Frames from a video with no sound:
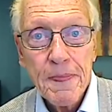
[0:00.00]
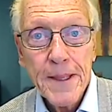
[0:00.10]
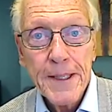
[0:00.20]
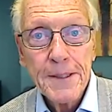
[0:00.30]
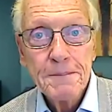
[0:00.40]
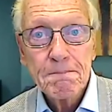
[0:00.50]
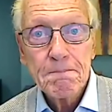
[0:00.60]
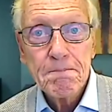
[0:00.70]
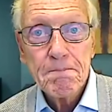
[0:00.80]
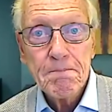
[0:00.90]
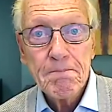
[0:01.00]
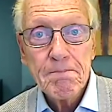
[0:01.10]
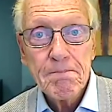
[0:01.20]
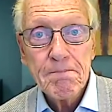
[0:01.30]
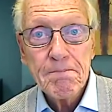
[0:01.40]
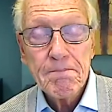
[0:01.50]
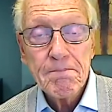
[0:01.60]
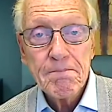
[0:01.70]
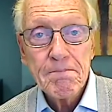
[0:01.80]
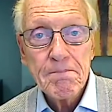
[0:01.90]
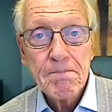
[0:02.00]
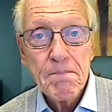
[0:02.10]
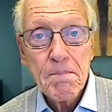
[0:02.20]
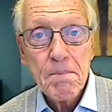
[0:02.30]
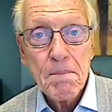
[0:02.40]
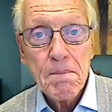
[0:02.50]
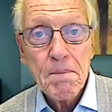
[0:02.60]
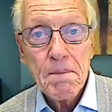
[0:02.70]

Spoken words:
That's very true. What